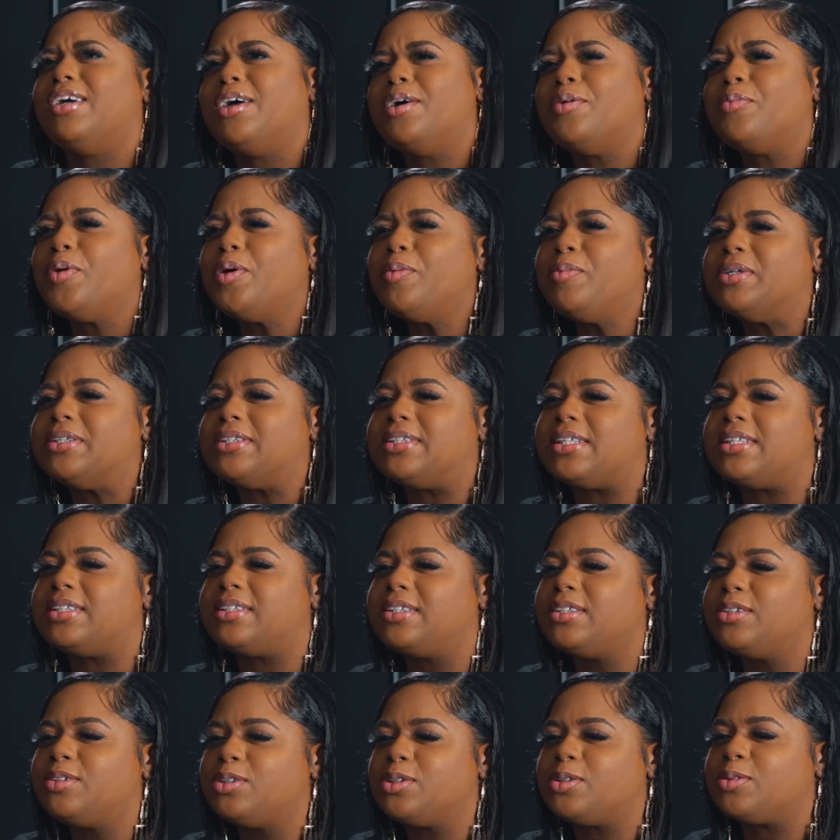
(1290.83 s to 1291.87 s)
What was this?
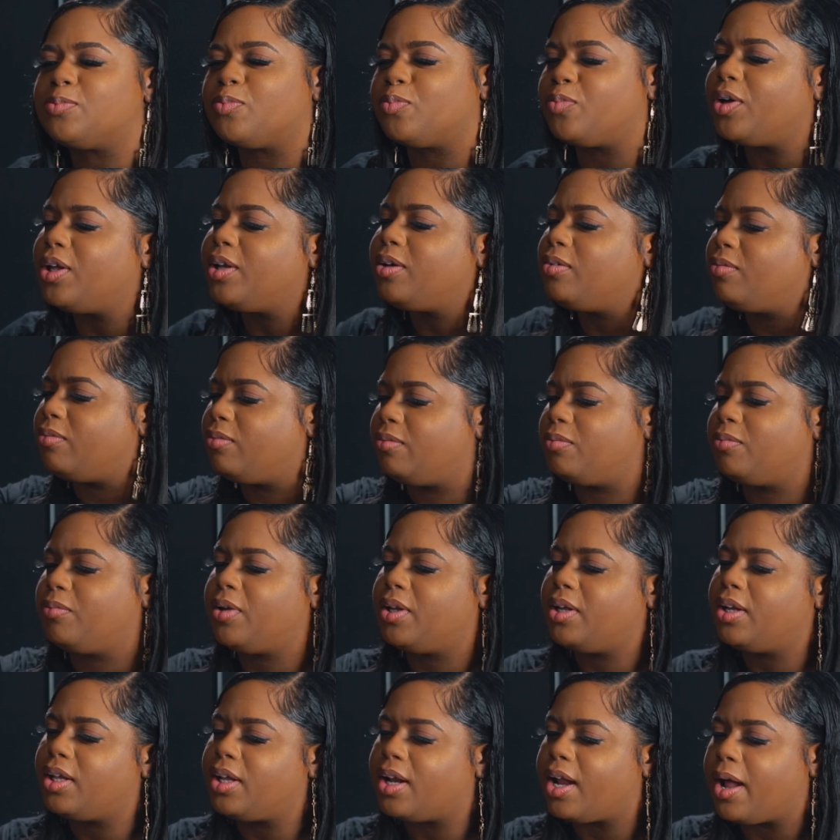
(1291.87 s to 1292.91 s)
This was
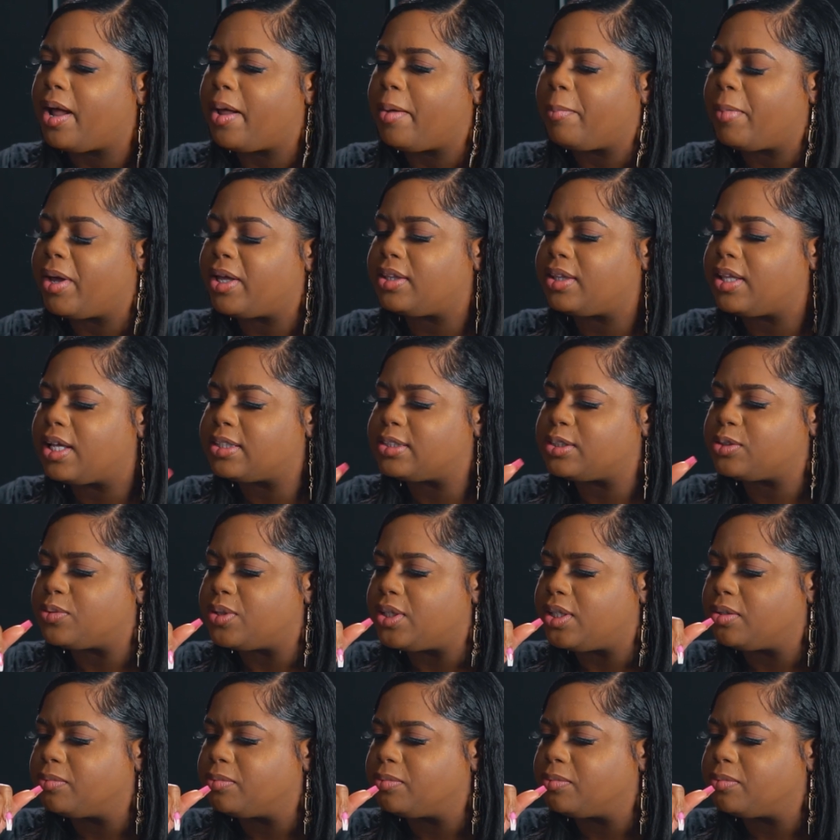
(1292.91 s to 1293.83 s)
when did I make that tweet?